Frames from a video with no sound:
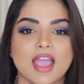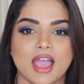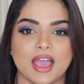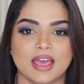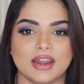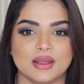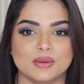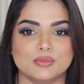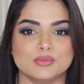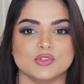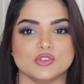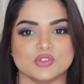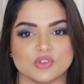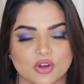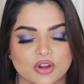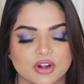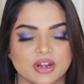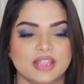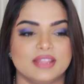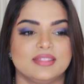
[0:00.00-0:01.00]
and I'm
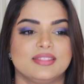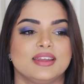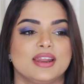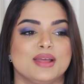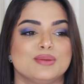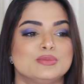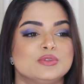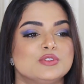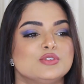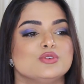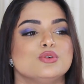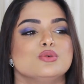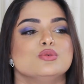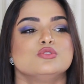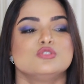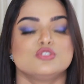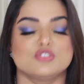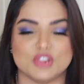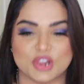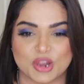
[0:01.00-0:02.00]
sorry that I'm so
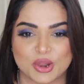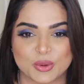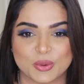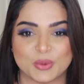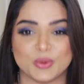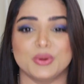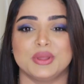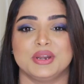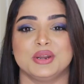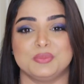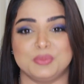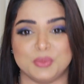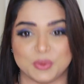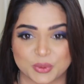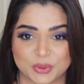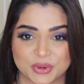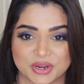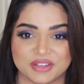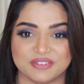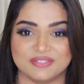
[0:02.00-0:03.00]
slow in
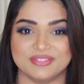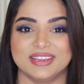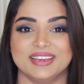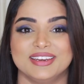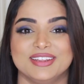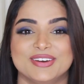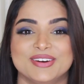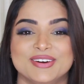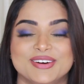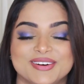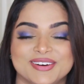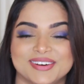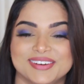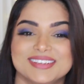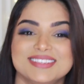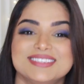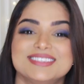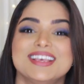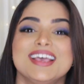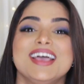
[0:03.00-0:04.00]
uploading
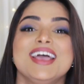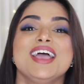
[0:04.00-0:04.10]
videos.